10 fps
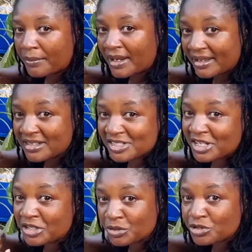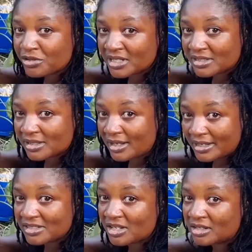clings, the nutrients
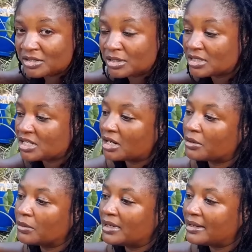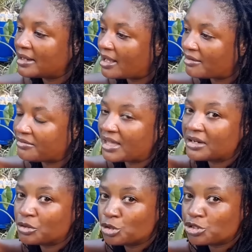clings onto the charcoal and have that
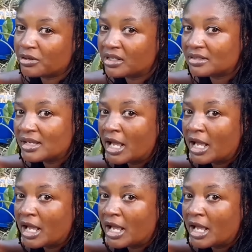nutrient